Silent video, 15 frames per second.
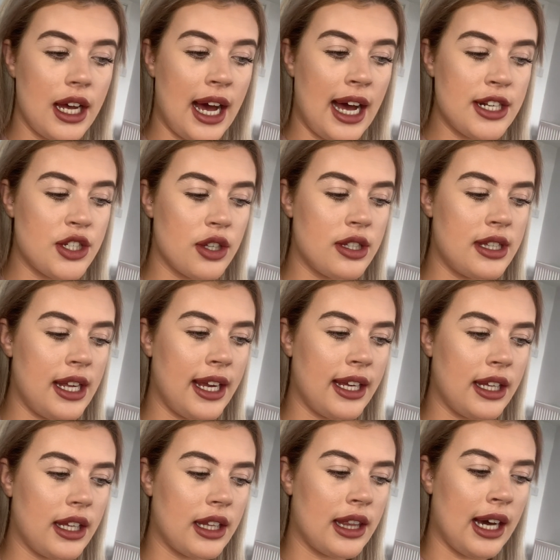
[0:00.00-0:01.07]
I just
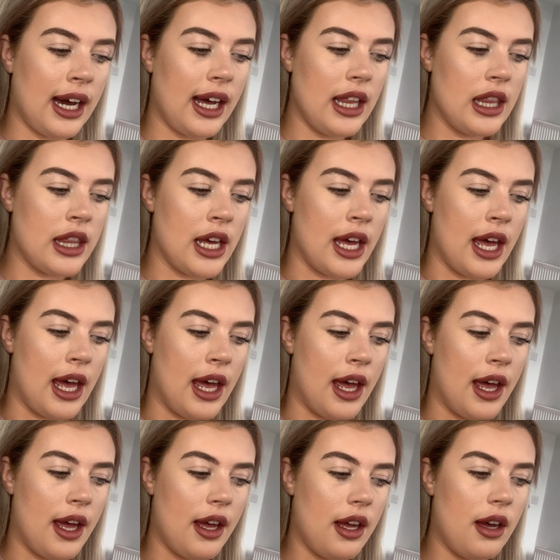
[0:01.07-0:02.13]
think that the
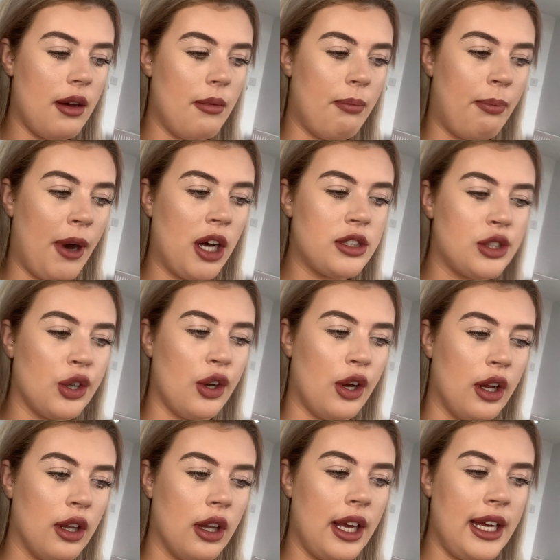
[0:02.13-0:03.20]

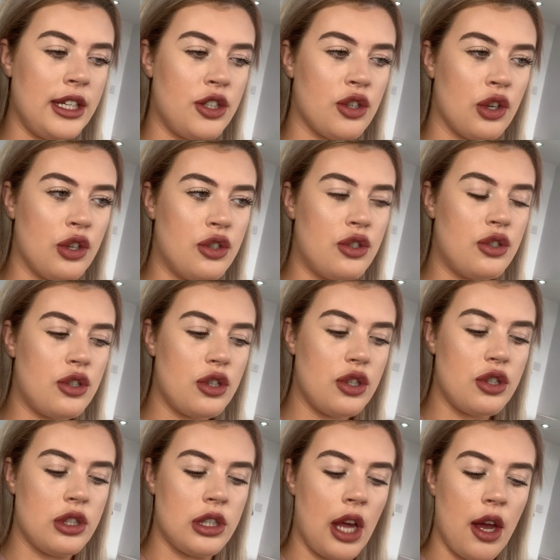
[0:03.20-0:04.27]
bottle is just
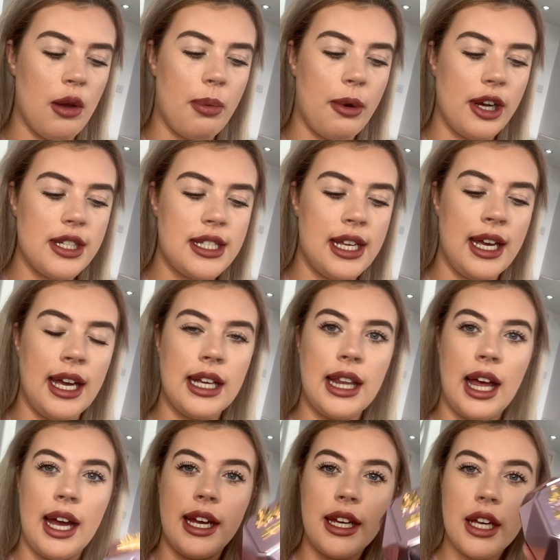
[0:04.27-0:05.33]
so pretty.
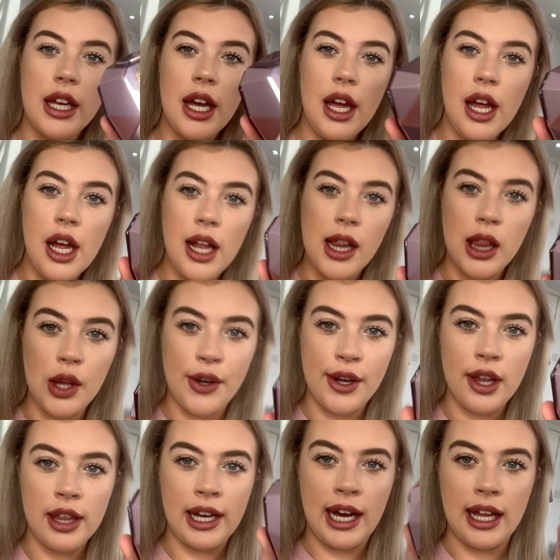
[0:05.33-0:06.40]
Like, look
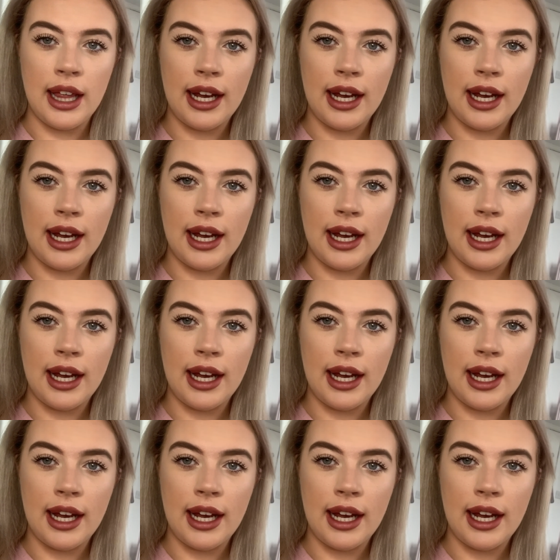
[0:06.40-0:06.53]
at that.